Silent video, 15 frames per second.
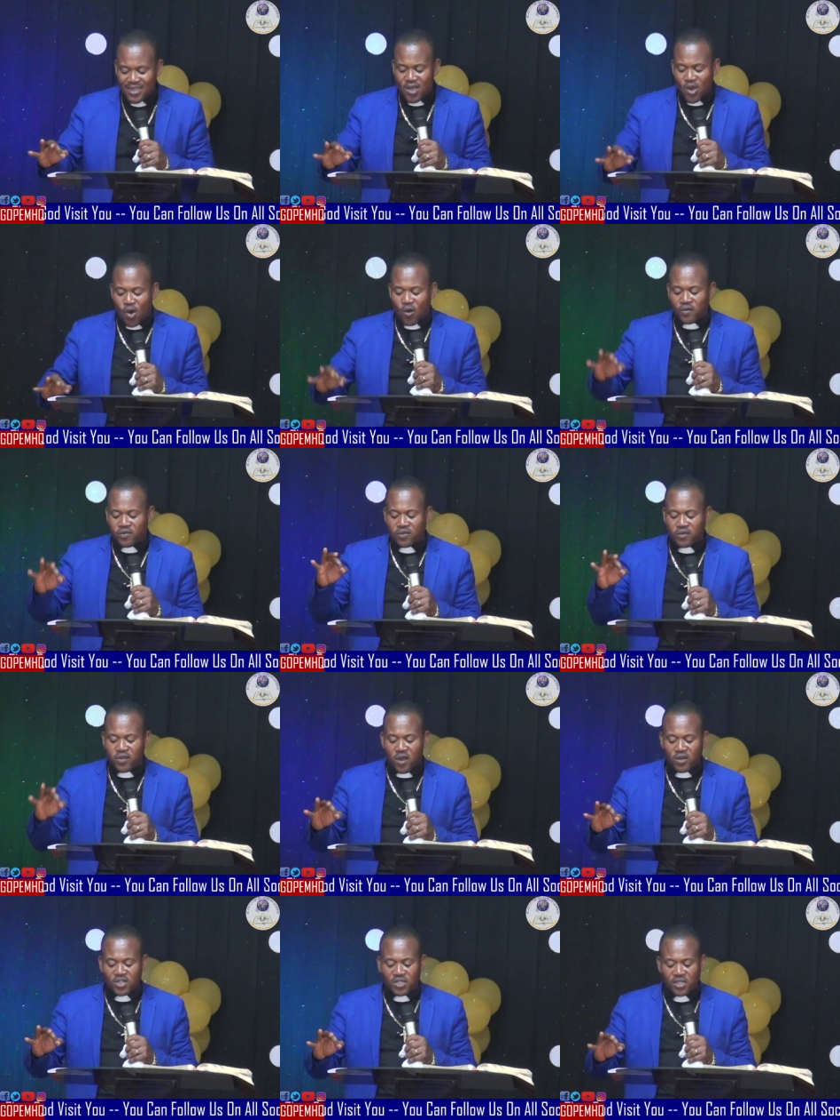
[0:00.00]
or
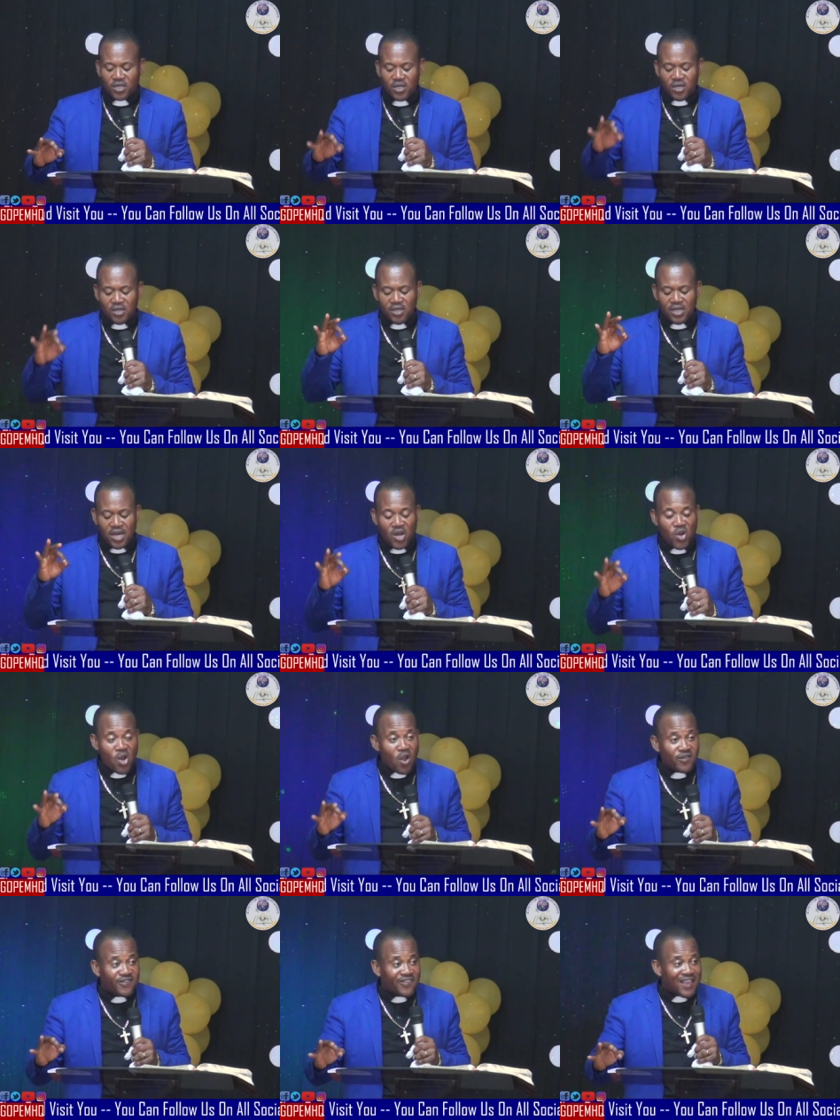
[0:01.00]
touch the
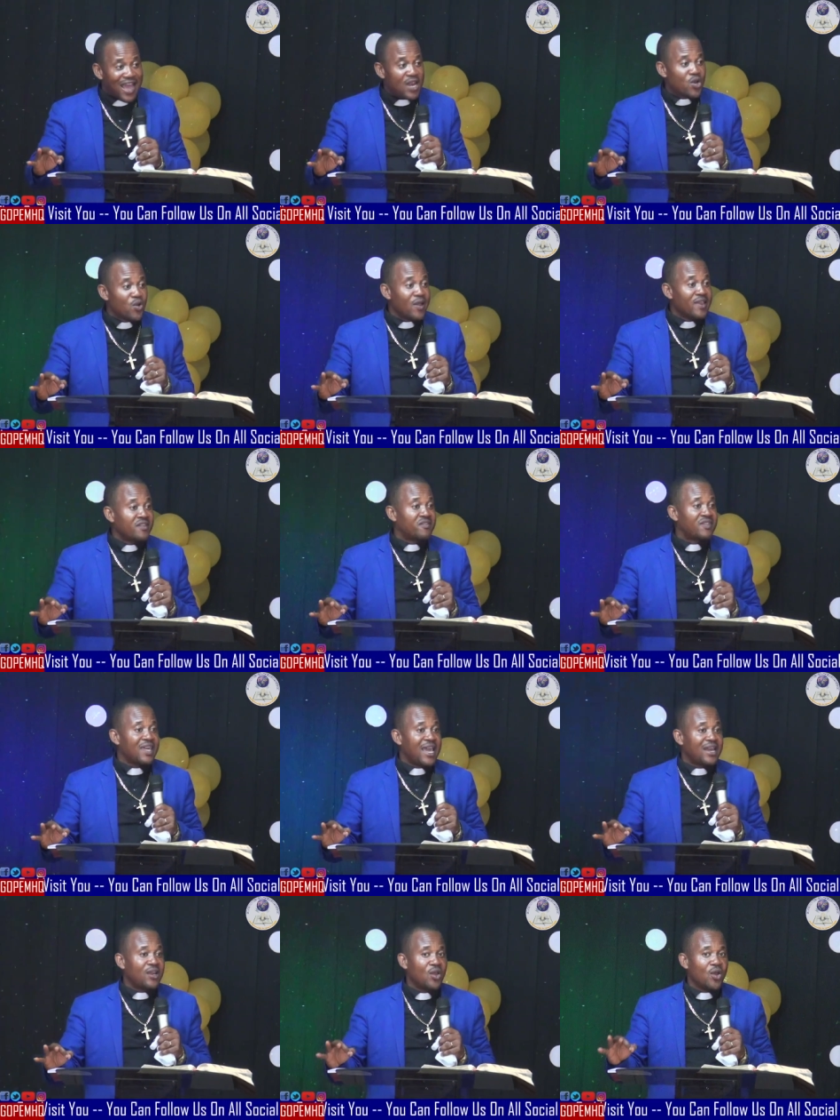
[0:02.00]
Lord's
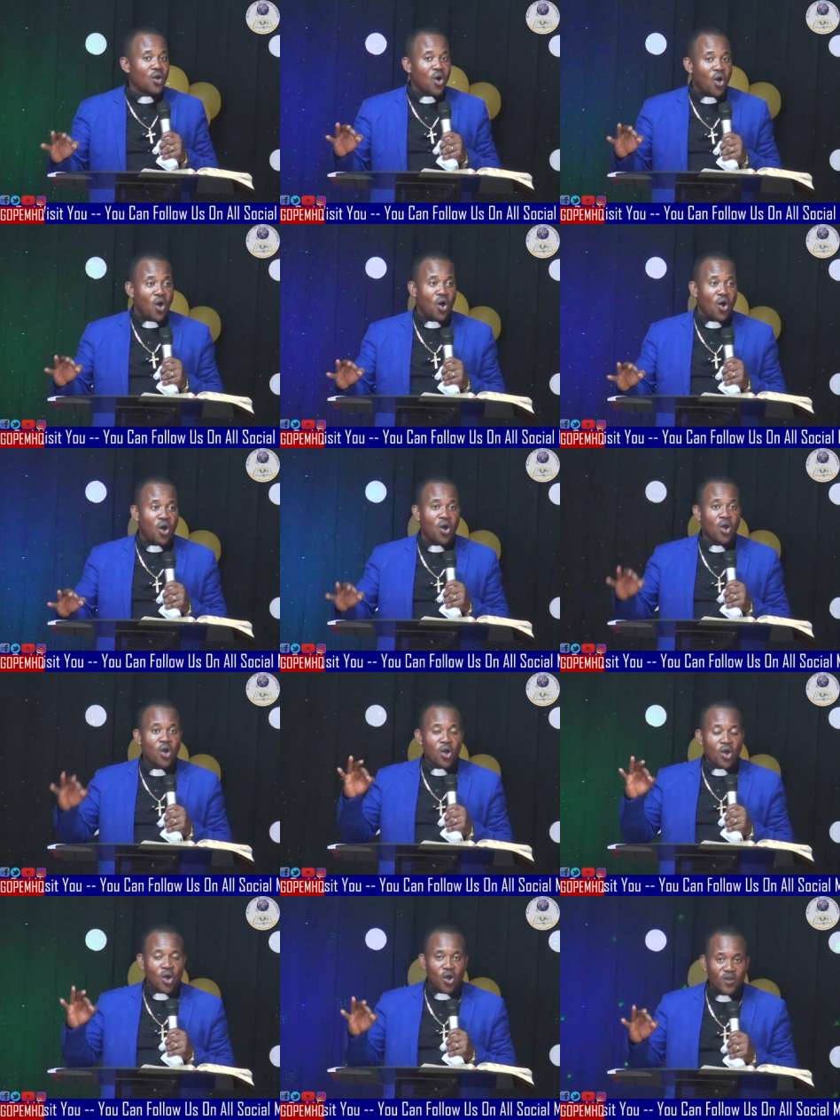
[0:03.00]
anointed or
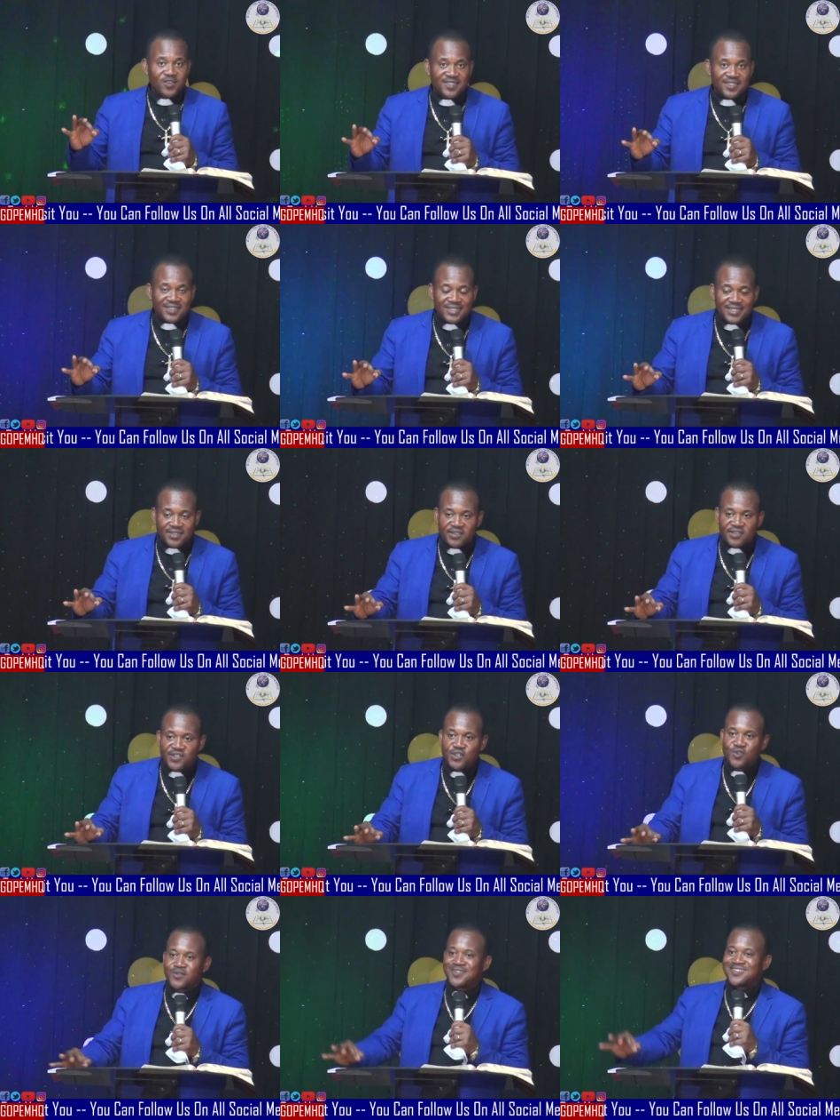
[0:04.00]

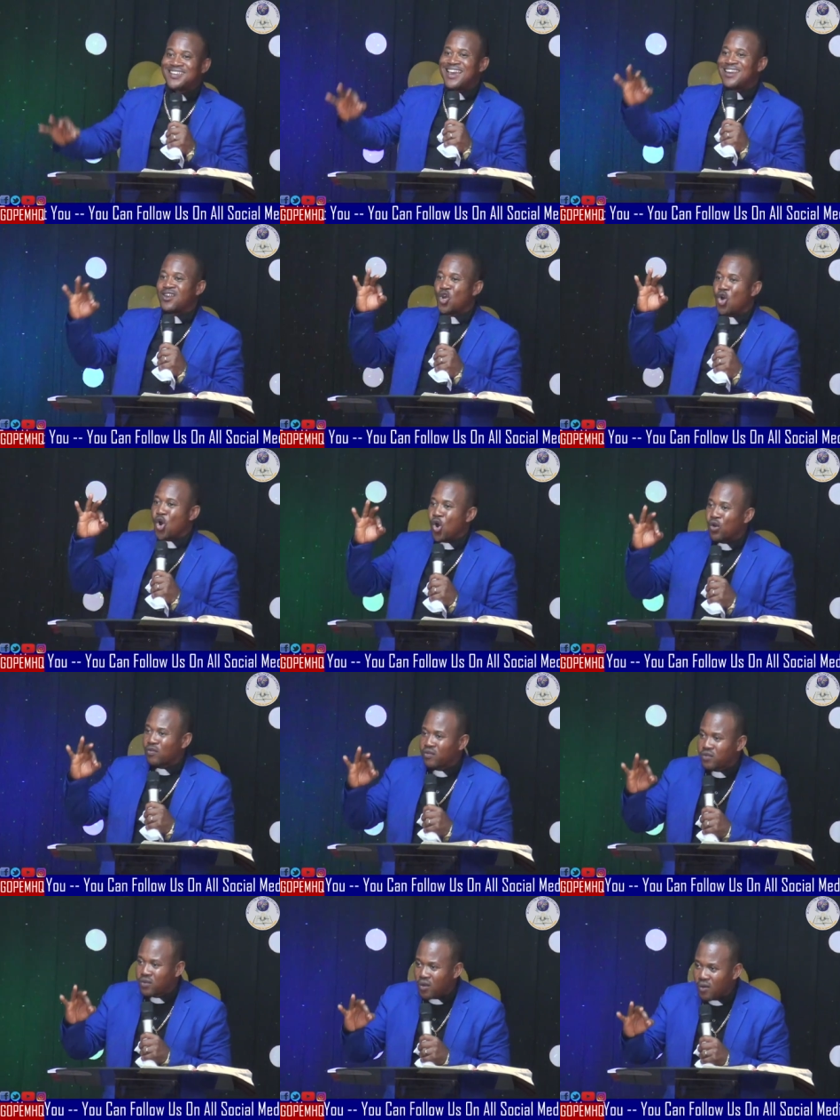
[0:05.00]
constituted
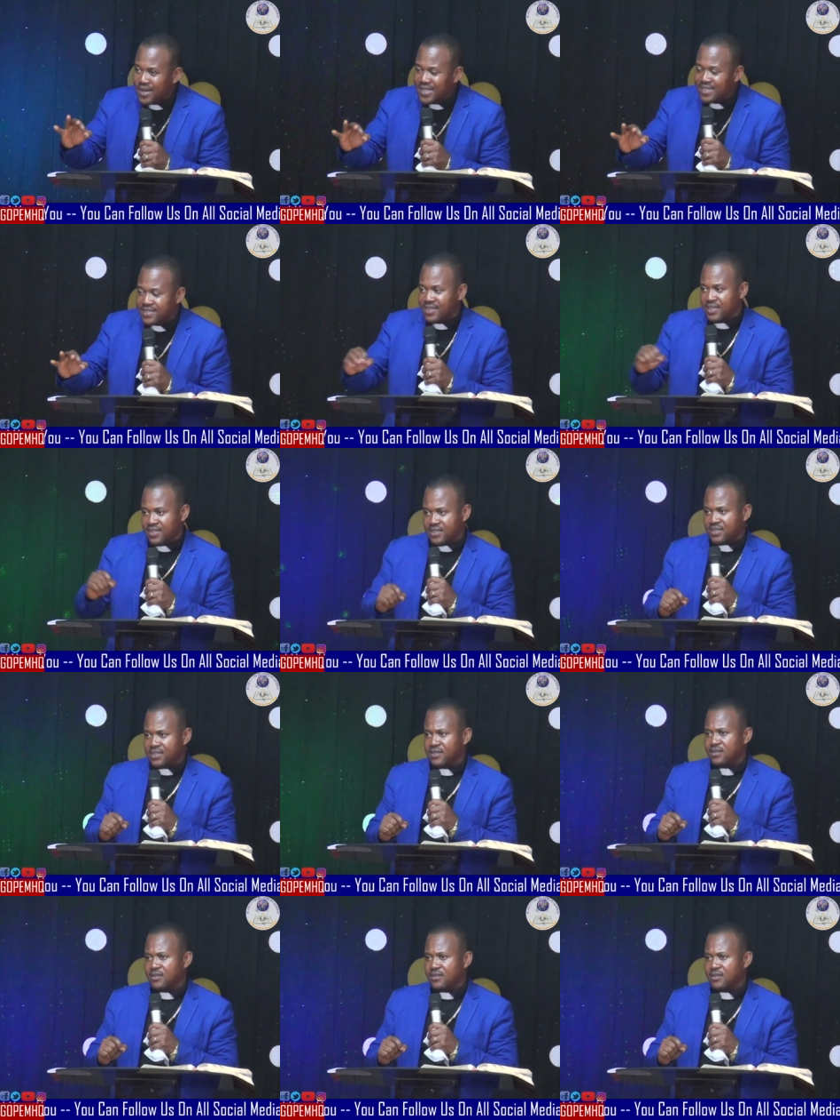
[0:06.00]
authorities.